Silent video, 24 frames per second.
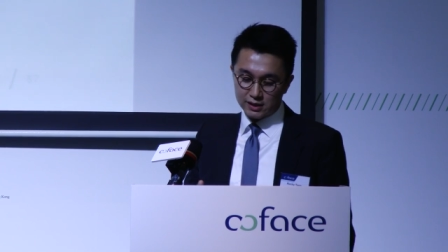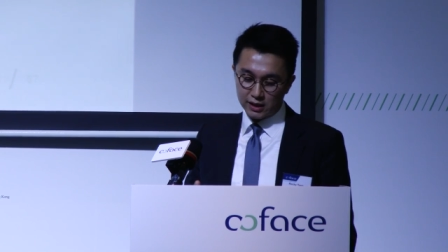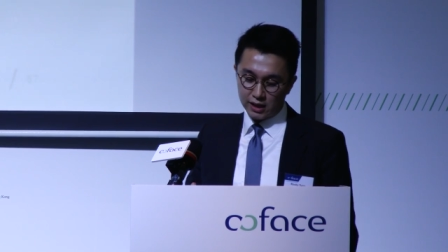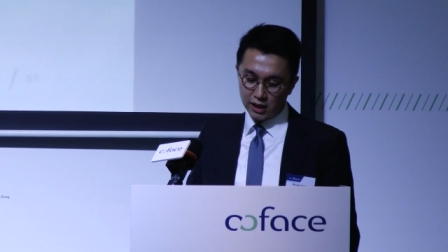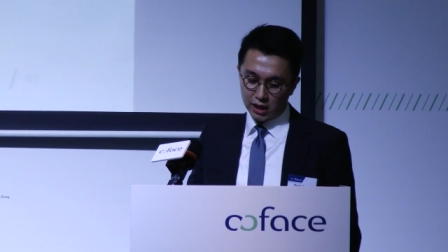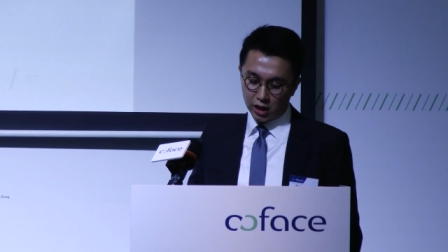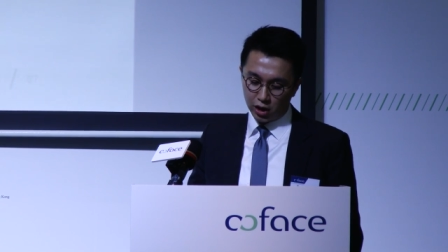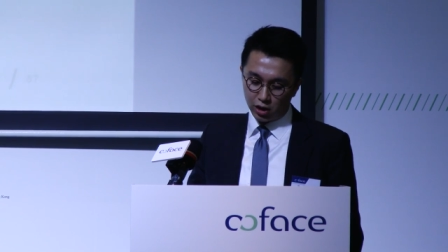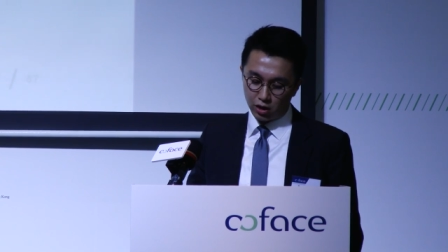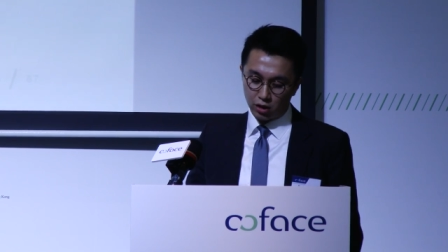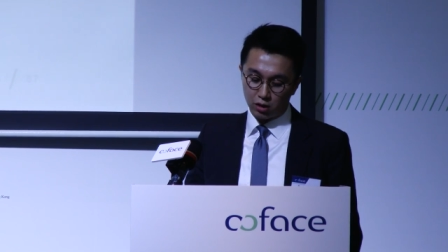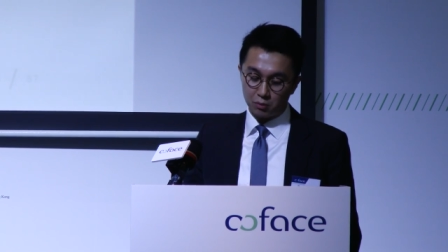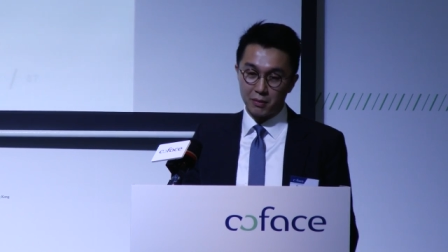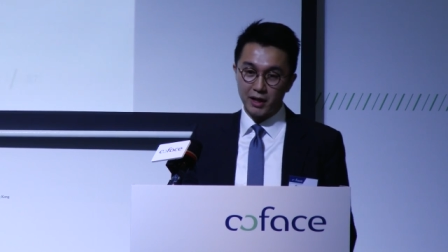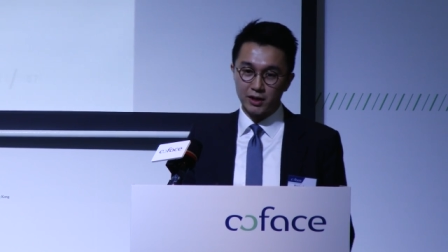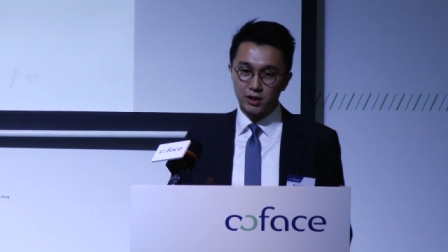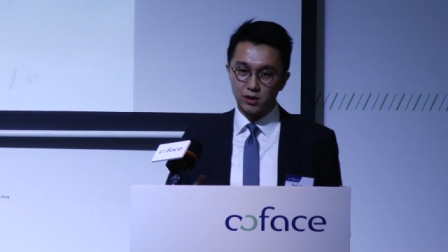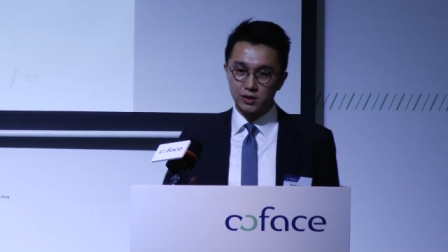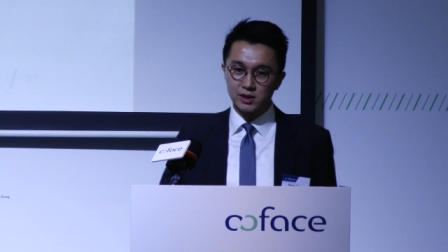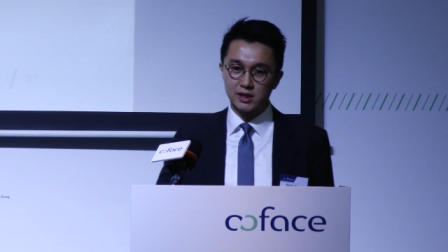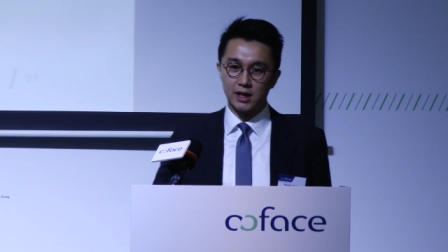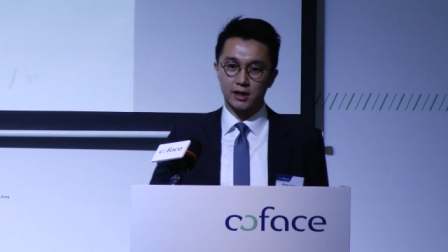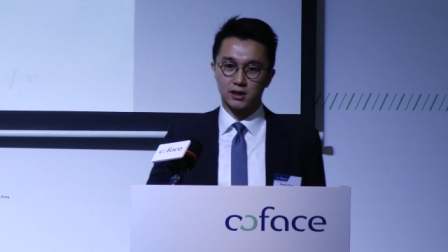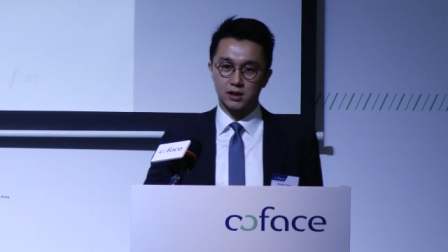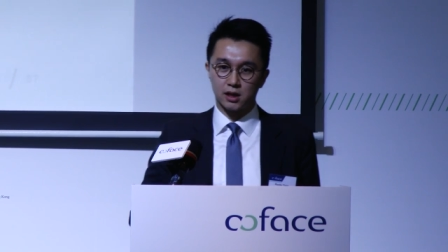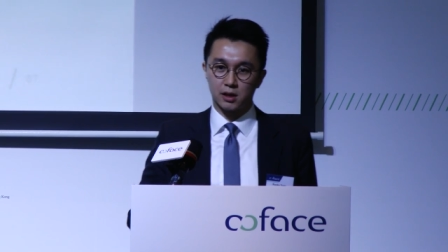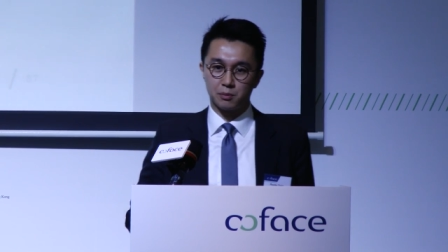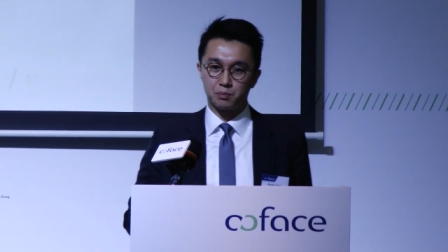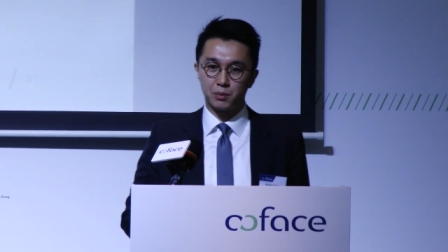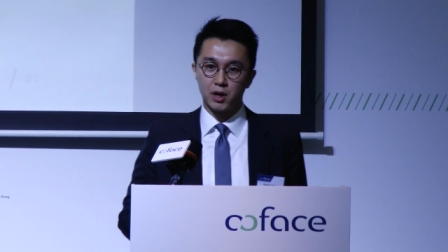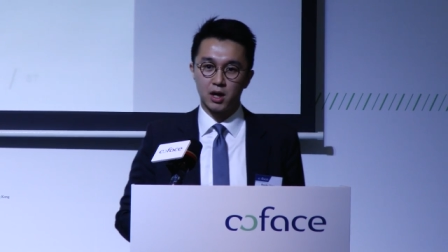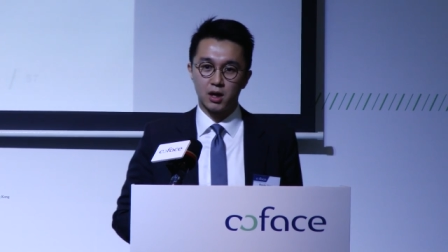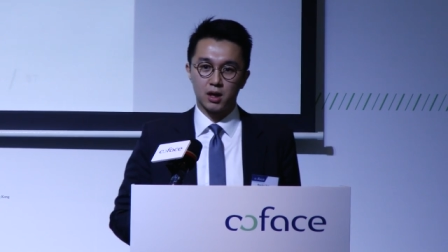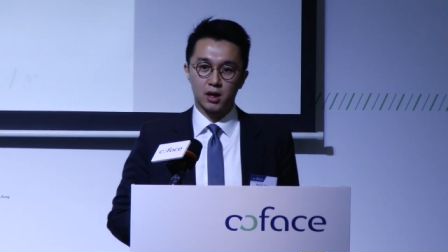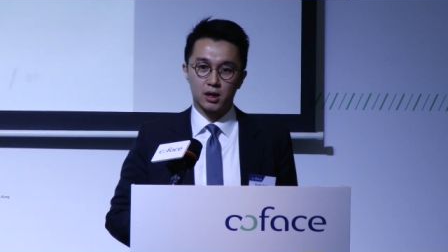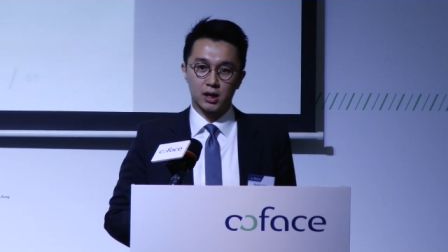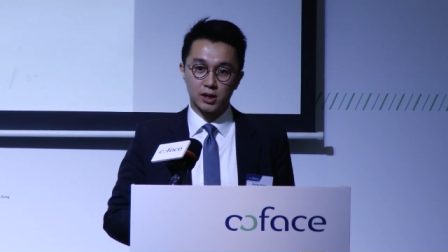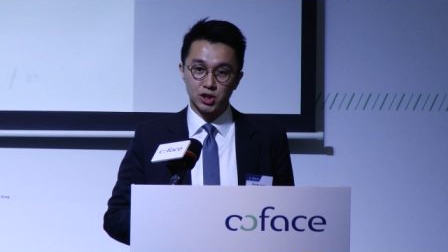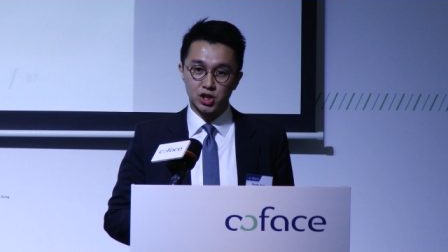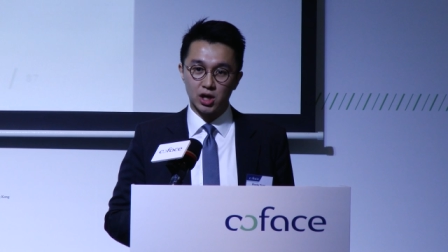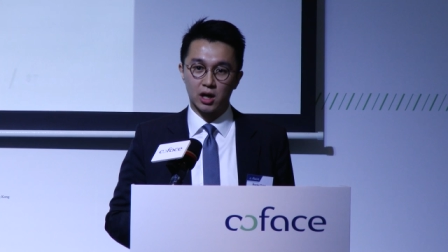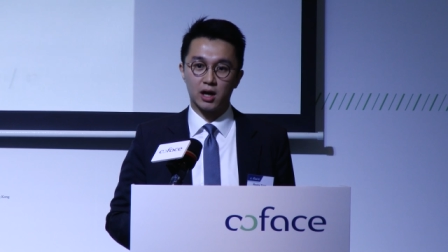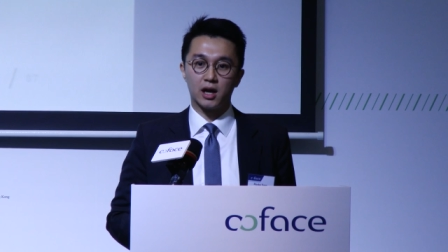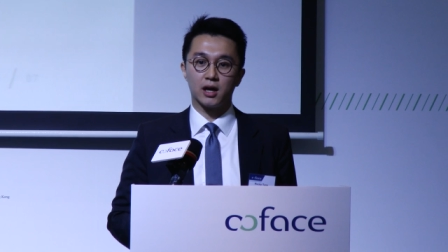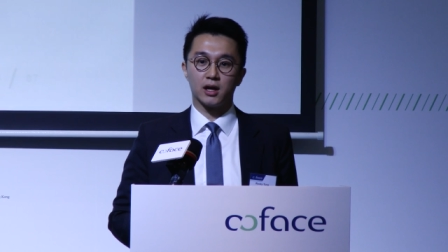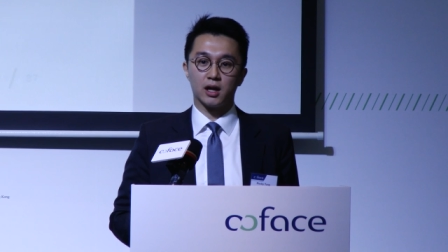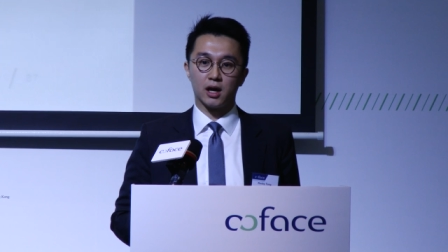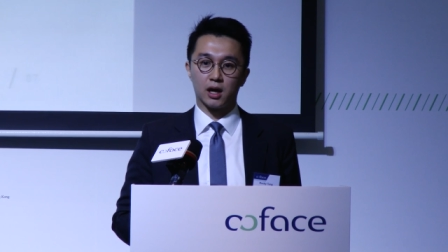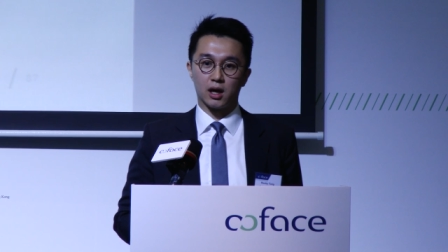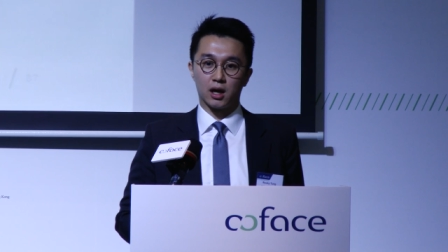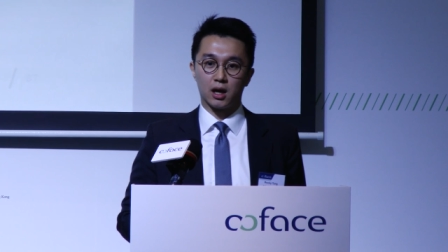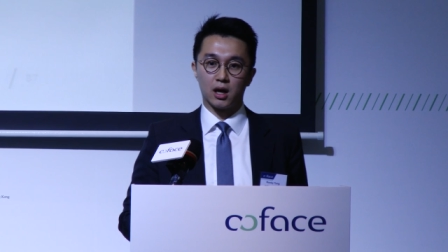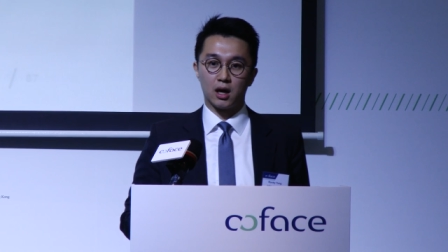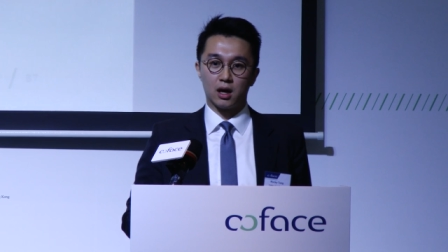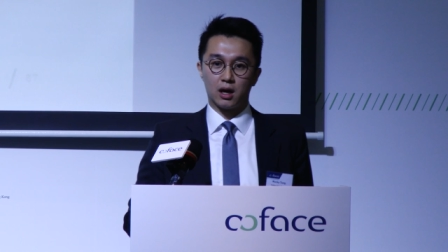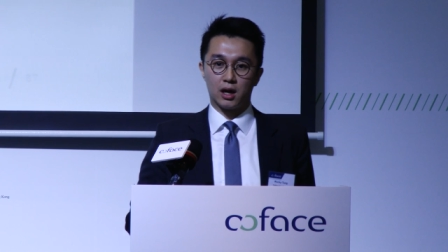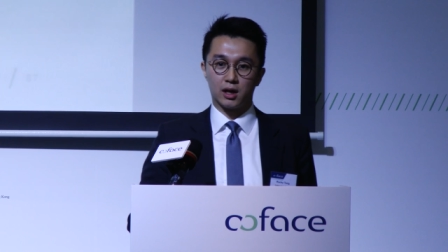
see here, metal setup in China